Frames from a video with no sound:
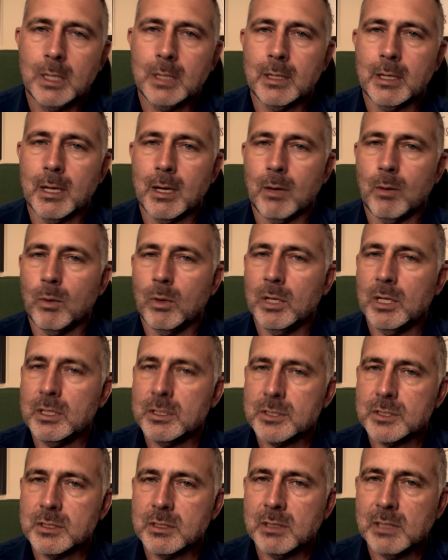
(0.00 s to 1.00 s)
Now,
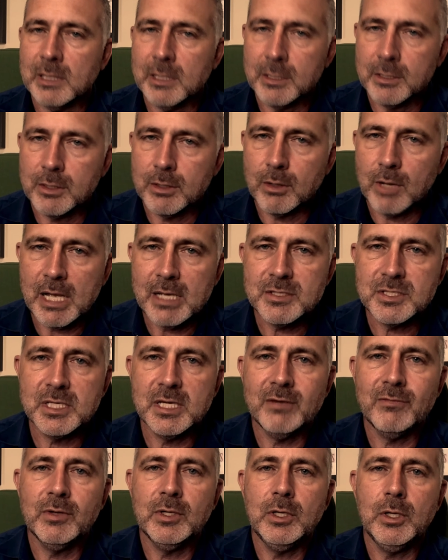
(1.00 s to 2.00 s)
once the lender has
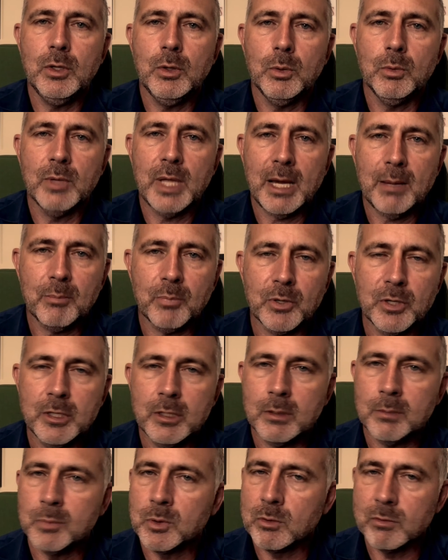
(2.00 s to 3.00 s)
given you that
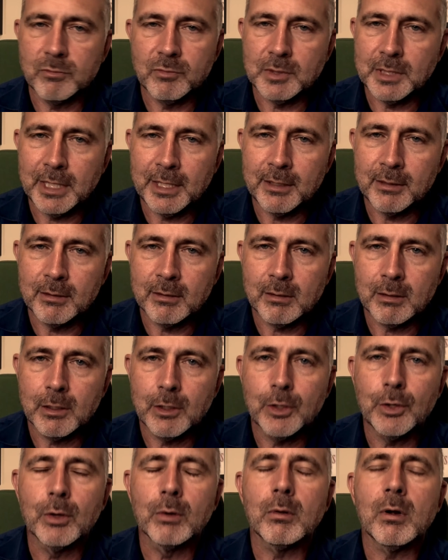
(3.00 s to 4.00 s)
pre-approval letter,
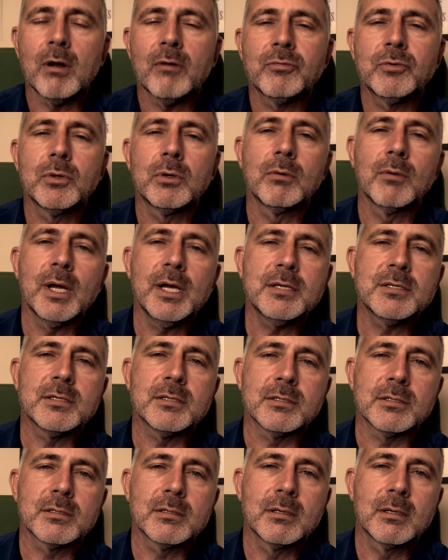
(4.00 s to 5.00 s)
you're off to the
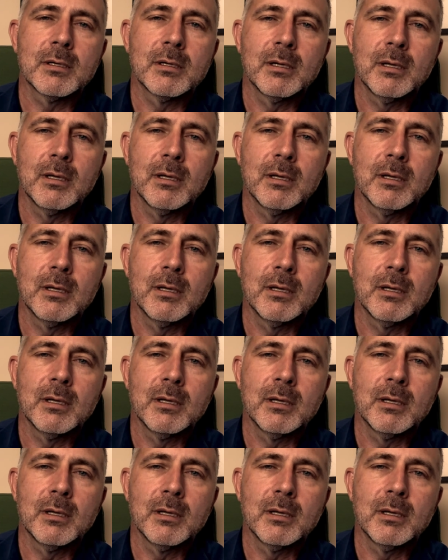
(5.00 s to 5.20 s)
races.